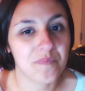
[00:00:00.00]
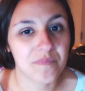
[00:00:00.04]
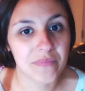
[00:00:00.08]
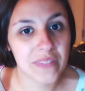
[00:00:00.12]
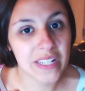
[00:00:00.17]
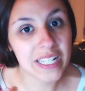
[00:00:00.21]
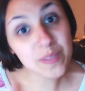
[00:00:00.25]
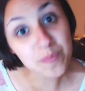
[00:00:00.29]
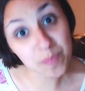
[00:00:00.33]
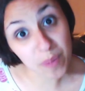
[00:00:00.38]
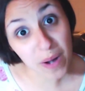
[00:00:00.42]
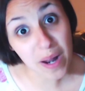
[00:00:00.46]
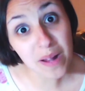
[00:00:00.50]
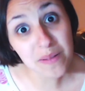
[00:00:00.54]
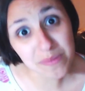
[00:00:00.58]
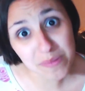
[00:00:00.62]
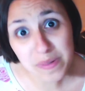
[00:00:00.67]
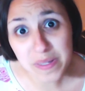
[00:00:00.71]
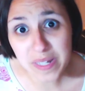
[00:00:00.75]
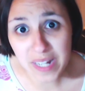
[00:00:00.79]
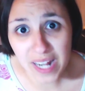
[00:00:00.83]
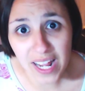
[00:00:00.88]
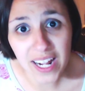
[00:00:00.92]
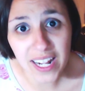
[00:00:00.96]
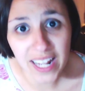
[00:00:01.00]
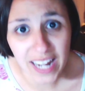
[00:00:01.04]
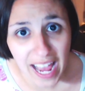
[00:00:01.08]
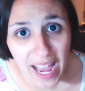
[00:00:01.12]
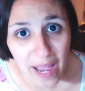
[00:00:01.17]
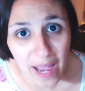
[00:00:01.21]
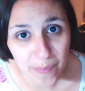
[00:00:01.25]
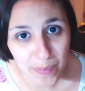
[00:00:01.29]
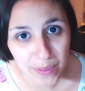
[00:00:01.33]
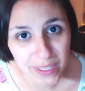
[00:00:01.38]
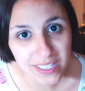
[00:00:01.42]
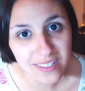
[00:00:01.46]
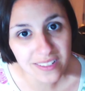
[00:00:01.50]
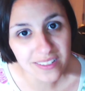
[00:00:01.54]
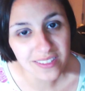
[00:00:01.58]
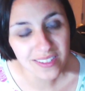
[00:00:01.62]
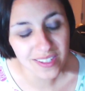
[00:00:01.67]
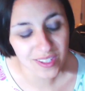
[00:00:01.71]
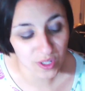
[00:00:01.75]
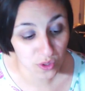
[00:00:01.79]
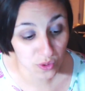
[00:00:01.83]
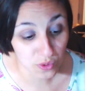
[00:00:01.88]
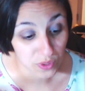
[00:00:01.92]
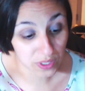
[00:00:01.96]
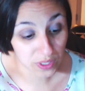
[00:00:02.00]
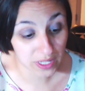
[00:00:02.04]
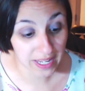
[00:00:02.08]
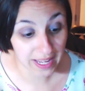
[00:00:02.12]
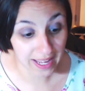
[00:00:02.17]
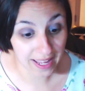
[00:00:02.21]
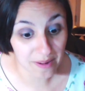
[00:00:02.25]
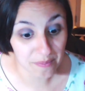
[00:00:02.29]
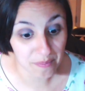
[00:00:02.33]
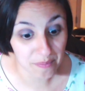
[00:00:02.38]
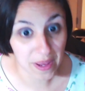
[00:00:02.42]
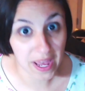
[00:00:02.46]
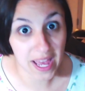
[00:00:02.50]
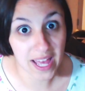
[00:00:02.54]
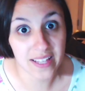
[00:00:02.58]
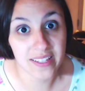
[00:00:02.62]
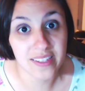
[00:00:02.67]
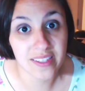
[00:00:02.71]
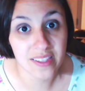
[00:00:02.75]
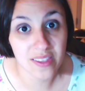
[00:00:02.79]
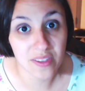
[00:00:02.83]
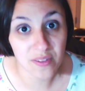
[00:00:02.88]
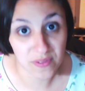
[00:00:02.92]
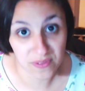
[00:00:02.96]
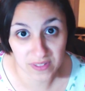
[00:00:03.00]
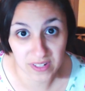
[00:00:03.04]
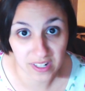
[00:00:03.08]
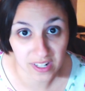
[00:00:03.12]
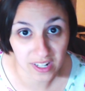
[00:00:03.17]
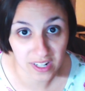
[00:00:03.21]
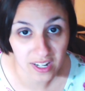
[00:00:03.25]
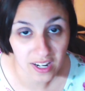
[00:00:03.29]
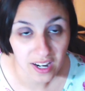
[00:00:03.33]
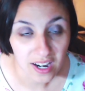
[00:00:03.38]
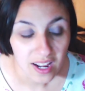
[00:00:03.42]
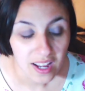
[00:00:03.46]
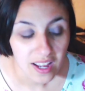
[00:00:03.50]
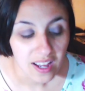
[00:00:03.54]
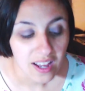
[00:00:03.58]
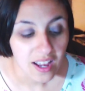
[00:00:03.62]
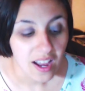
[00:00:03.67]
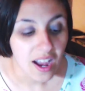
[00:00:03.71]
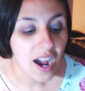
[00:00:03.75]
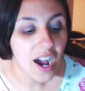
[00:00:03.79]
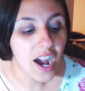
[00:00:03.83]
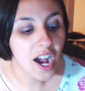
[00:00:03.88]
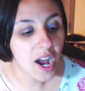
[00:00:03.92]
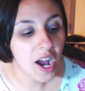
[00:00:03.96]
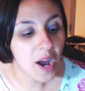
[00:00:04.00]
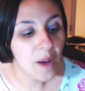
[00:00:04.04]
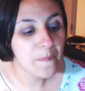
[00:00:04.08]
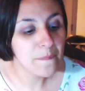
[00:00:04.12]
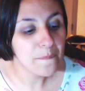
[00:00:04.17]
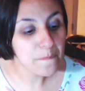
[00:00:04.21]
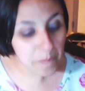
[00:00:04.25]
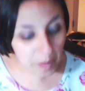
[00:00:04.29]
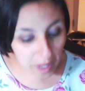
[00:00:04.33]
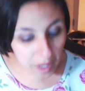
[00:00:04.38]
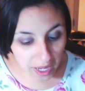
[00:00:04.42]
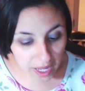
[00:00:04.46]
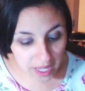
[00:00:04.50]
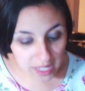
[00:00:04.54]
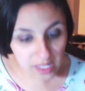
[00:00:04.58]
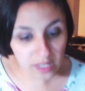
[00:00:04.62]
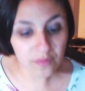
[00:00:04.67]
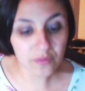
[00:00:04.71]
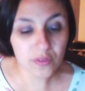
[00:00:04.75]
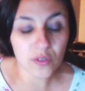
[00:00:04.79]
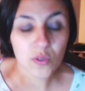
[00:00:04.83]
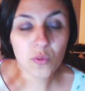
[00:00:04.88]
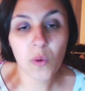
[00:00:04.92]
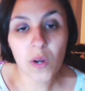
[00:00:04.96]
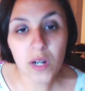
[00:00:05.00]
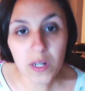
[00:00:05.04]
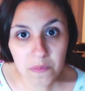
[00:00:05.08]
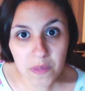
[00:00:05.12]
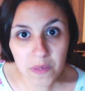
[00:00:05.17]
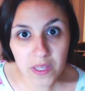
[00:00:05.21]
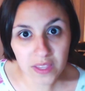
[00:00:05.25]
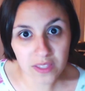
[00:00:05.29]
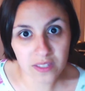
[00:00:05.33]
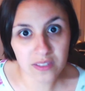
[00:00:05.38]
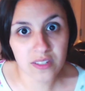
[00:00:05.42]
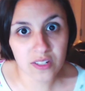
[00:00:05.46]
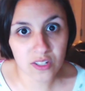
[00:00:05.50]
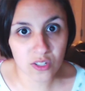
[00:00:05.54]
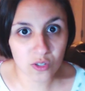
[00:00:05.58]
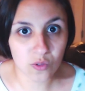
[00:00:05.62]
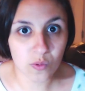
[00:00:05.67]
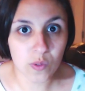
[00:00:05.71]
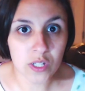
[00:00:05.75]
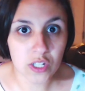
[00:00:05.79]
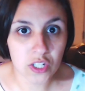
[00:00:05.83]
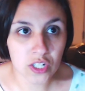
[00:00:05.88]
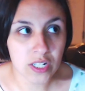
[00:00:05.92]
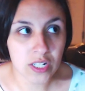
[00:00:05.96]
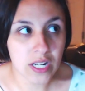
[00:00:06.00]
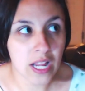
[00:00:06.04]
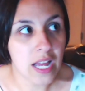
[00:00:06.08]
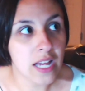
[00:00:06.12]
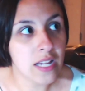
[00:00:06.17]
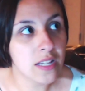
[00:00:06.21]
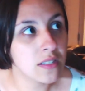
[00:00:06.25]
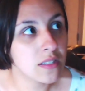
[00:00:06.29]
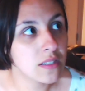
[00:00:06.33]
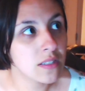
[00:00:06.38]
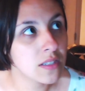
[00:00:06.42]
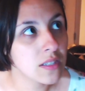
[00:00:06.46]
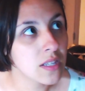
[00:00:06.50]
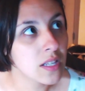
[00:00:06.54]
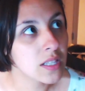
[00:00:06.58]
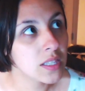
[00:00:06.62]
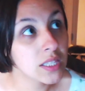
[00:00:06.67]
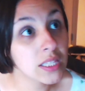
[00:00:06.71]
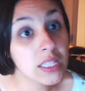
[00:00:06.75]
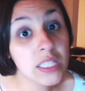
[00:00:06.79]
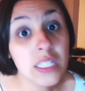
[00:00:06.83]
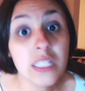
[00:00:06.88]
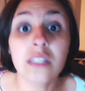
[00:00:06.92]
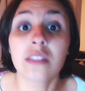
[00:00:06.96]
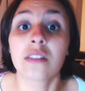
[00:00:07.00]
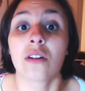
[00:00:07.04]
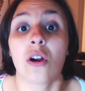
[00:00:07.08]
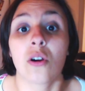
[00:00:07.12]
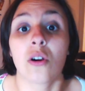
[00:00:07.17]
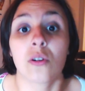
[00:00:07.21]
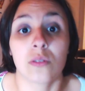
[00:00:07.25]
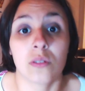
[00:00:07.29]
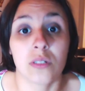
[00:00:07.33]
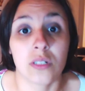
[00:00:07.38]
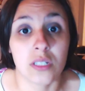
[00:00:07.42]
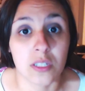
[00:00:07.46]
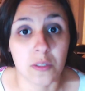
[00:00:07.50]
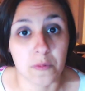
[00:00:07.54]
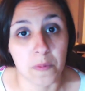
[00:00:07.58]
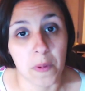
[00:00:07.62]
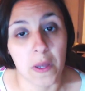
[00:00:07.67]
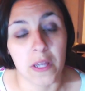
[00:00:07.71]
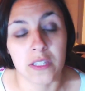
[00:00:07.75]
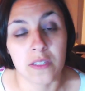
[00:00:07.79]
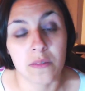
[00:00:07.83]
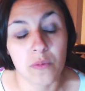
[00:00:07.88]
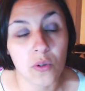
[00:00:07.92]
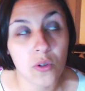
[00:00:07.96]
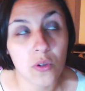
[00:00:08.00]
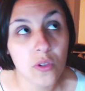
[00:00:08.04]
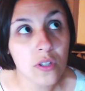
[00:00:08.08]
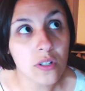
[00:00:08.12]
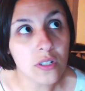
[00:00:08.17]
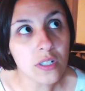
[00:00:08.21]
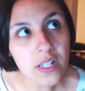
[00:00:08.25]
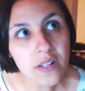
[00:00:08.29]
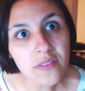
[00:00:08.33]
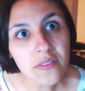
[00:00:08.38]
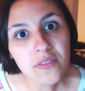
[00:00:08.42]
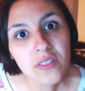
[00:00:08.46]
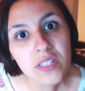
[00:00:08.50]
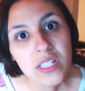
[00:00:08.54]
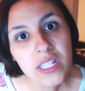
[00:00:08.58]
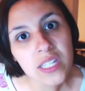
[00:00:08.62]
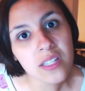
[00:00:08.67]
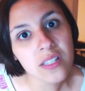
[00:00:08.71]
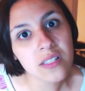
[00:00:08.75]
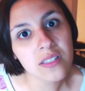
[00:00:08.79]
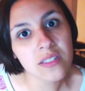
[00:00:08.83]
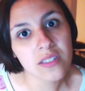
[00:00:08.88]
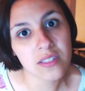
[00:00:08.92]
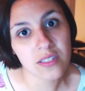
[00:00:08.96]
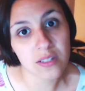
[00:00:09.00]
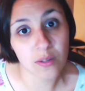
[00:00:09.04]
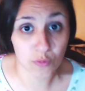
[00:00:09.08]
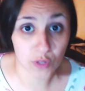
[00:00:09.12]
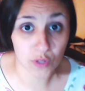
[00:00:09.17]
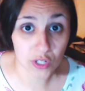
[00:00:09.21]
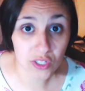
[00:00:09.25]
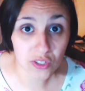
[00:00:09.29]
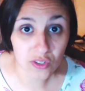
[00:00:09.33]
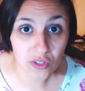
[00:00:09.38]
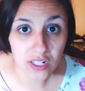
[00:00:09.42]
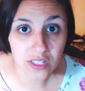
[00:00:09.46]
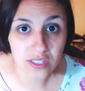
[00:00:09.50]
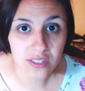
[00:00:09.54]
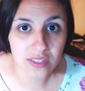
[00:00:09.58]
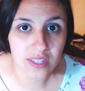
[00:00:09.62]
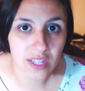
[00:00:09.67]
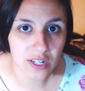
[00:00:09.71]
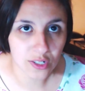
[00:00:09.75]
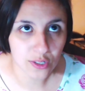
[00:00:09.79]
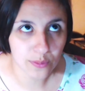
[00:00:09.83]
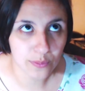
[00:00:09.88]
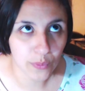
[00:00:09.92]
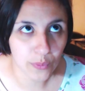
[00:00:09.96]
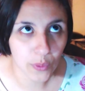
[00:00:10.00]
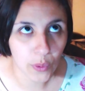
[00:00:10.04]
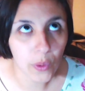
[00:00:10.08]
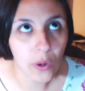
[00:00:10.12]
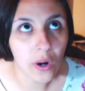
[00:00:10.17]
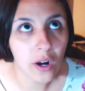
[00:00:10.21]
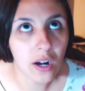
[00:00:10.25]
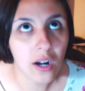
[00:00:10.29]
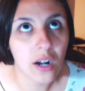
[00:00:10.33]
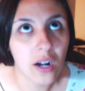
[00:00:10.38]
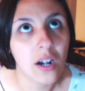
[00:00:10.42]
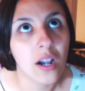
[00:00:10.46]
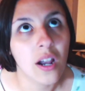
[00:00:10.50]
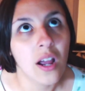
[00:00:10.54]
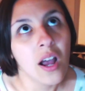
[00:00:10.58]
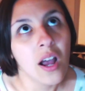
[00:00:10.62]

It's probably not gonna happen, so get past the fear. But if you want to make the situation as least awkward as possible, there are definitely some restaurants that are more